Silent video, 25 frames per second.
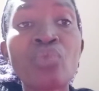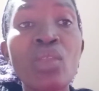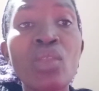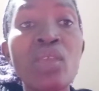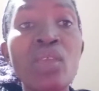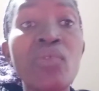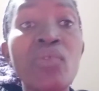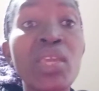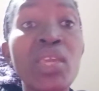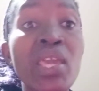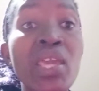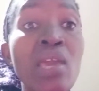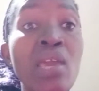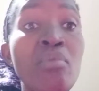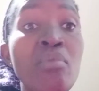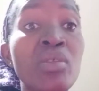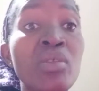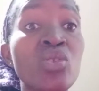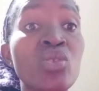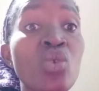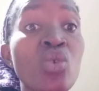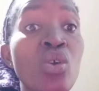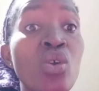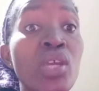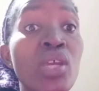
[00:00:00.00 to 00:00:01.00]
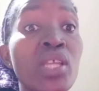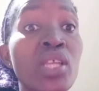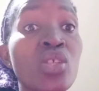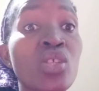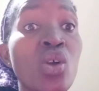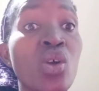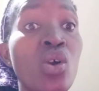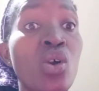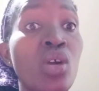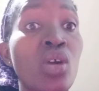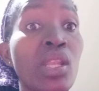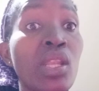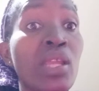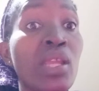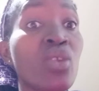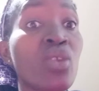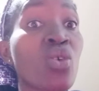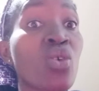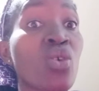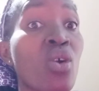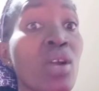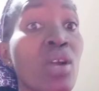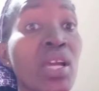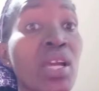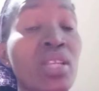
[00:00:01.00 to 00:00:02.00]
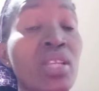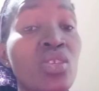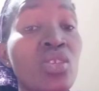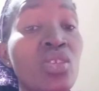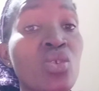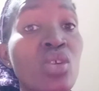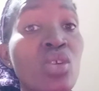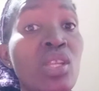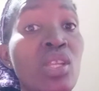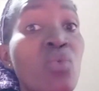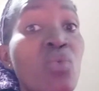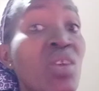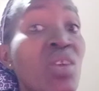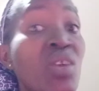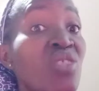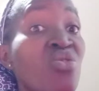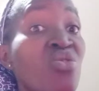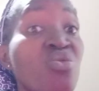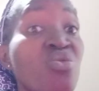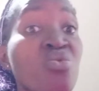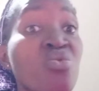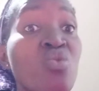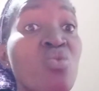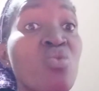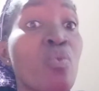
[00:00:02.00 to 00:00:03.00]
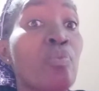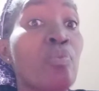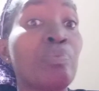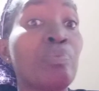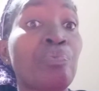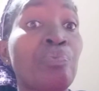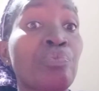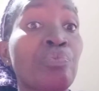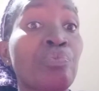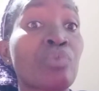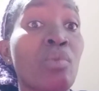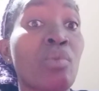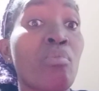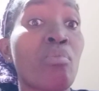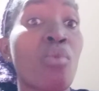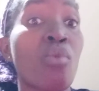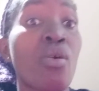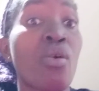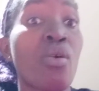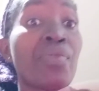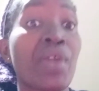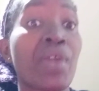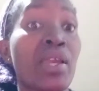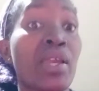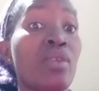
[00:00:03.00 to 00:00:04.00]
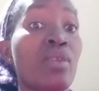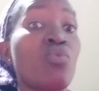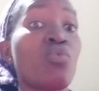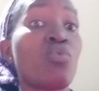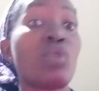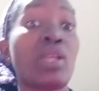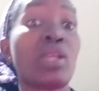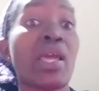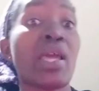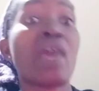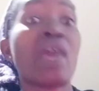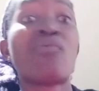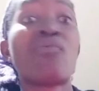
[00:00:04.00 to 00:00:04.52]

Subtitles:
He saw it all and conquered it all. He went through more than